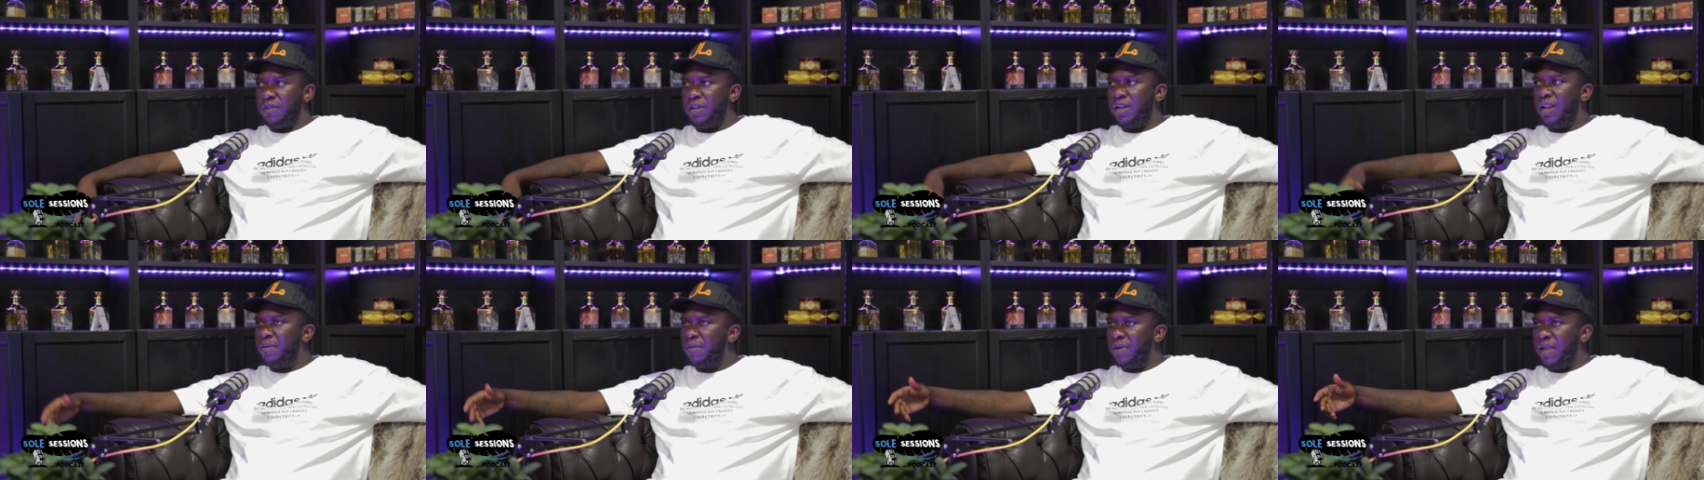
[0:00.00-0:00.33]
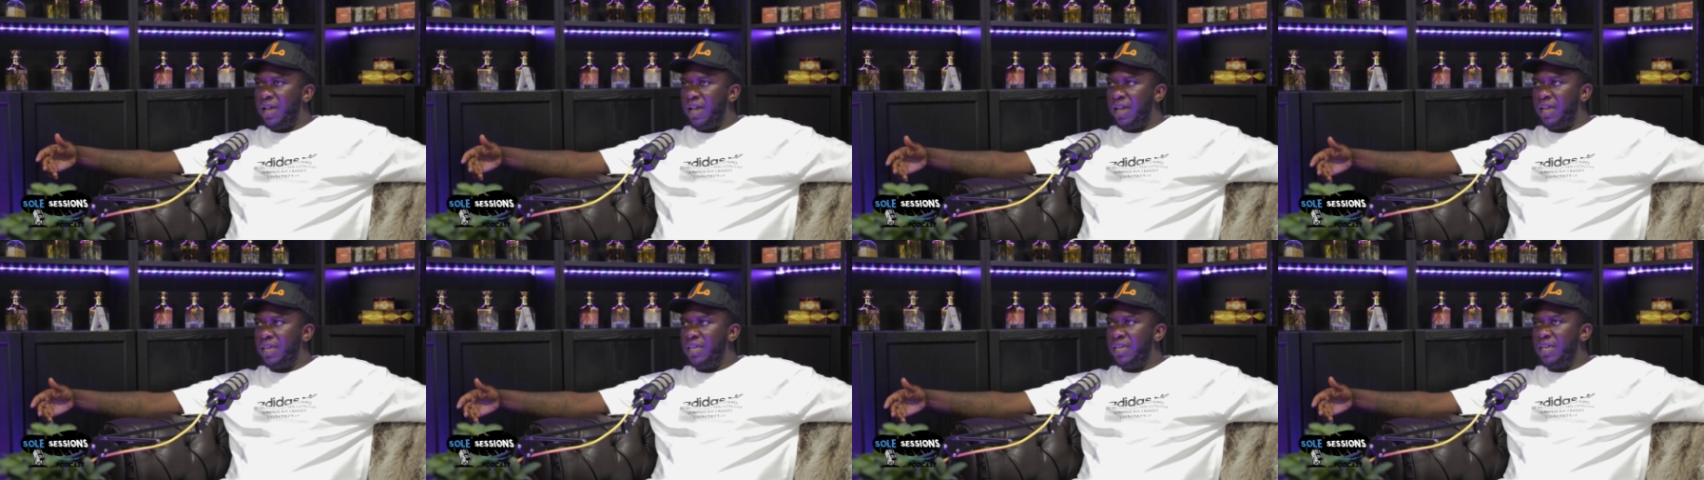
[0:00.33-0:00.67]
And I'm
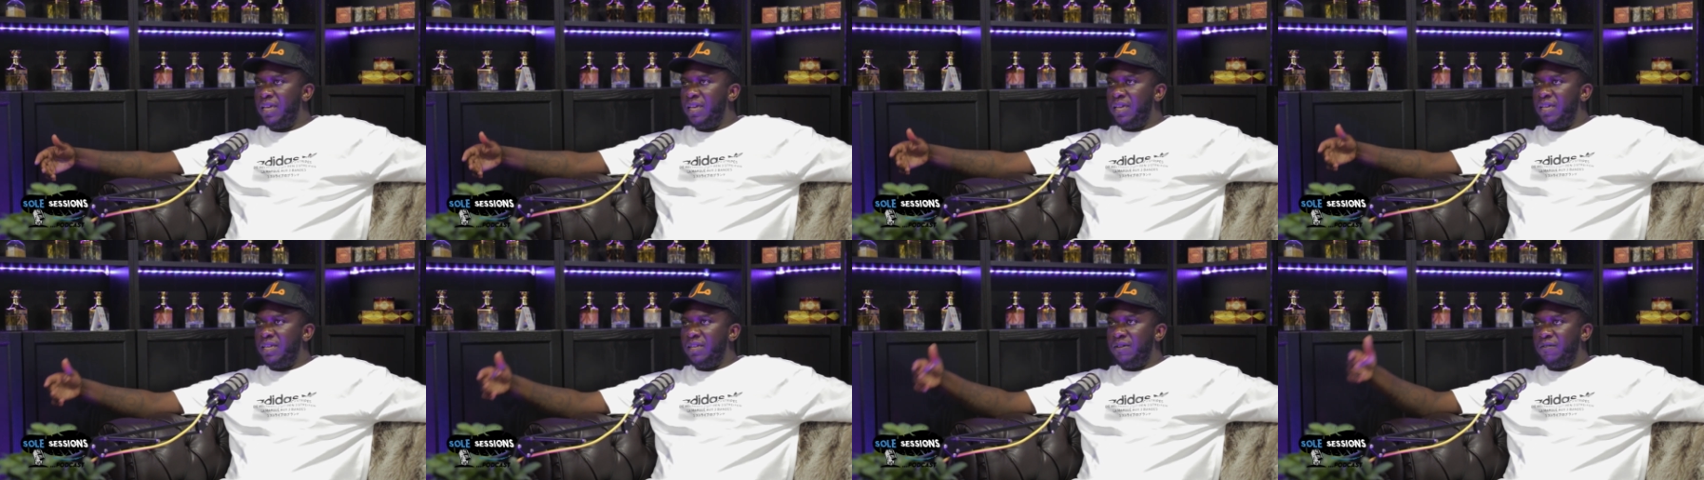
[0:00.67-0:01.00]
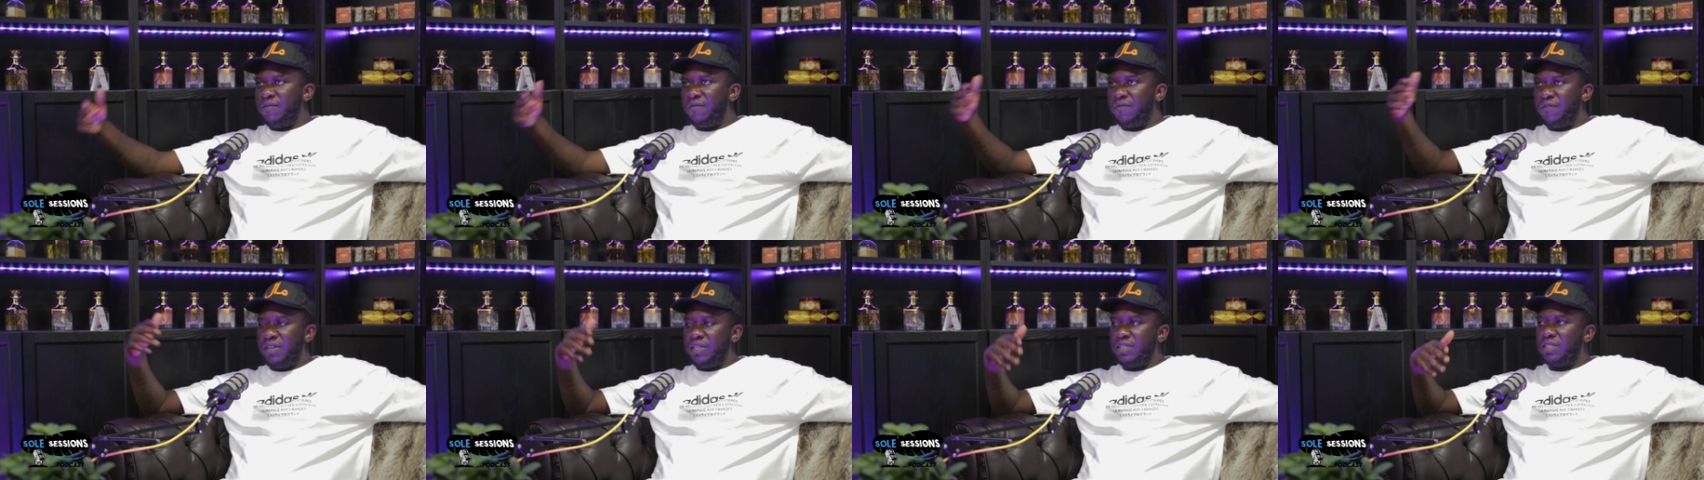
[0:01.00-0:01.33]
like,
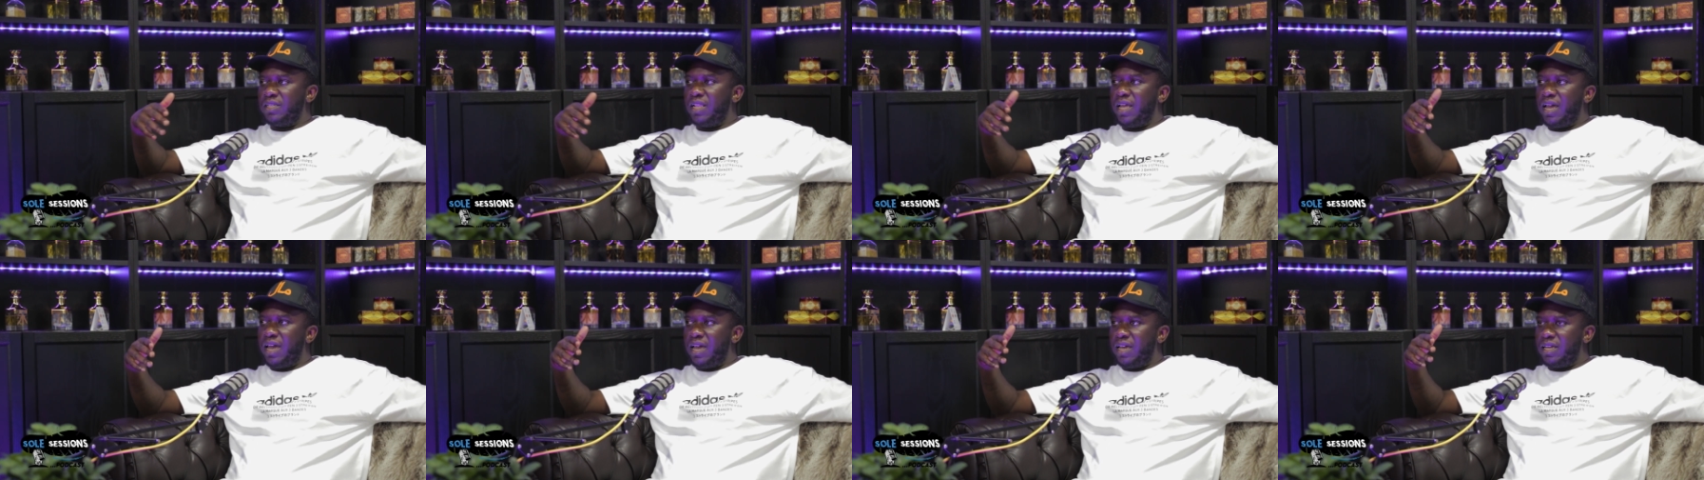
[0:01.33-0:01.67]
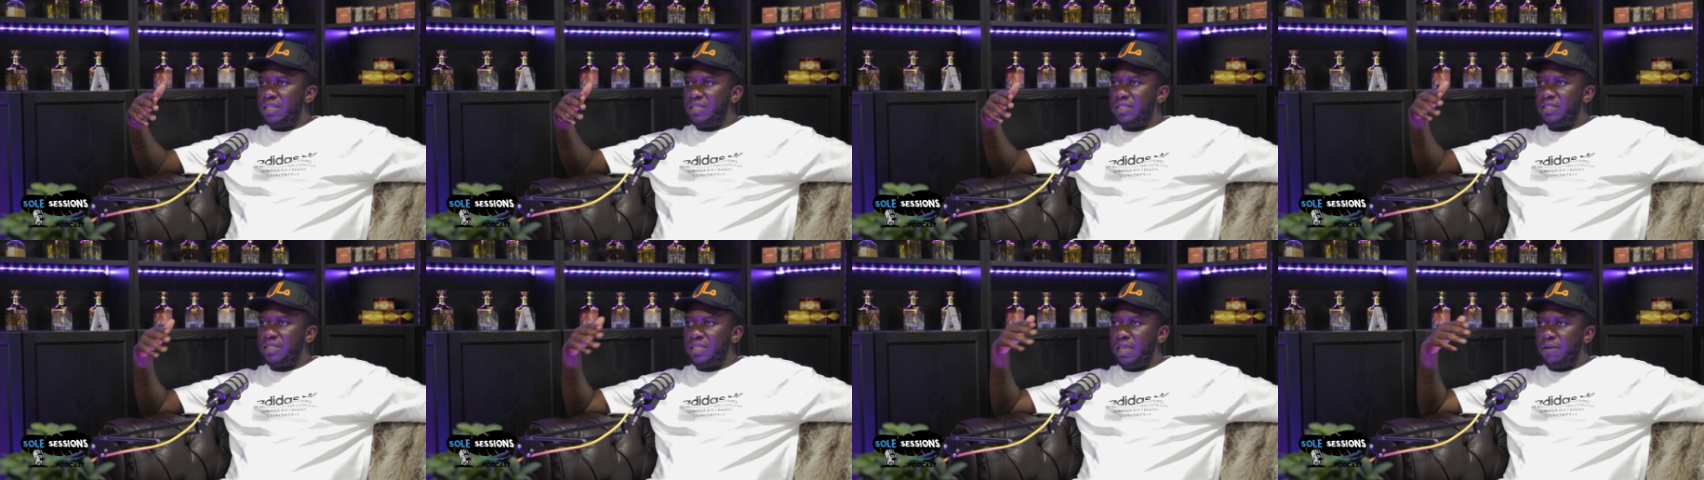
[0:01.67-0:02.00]
things
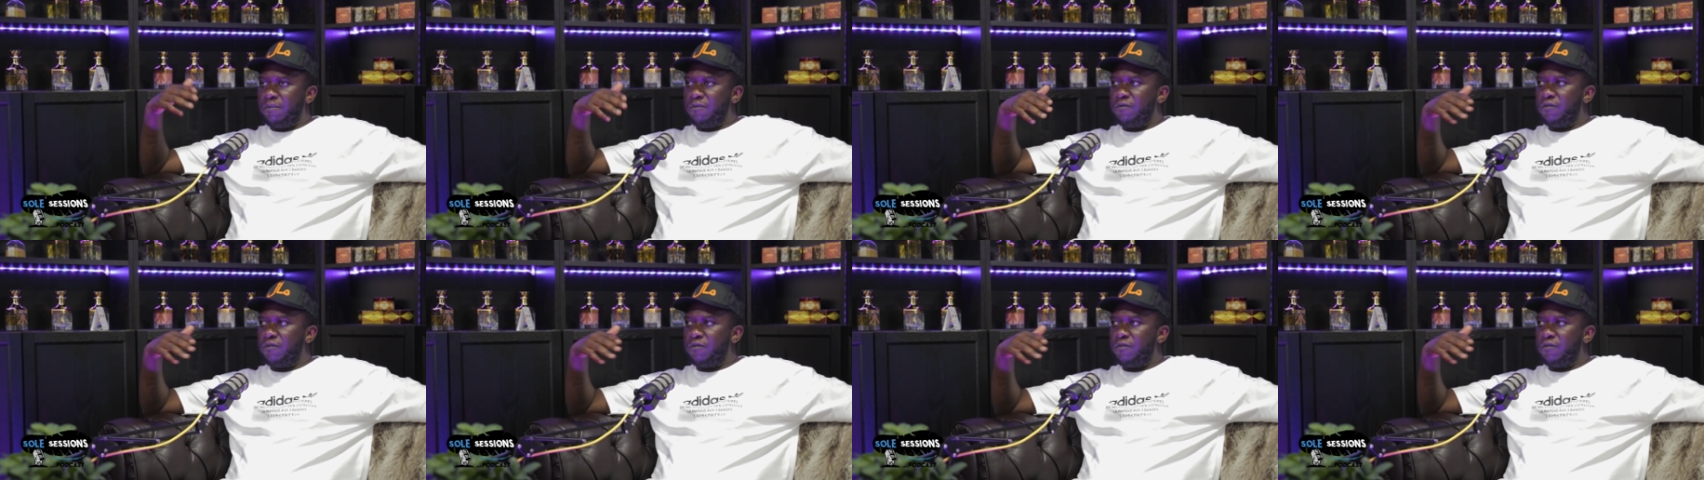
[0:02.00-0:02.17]
like stem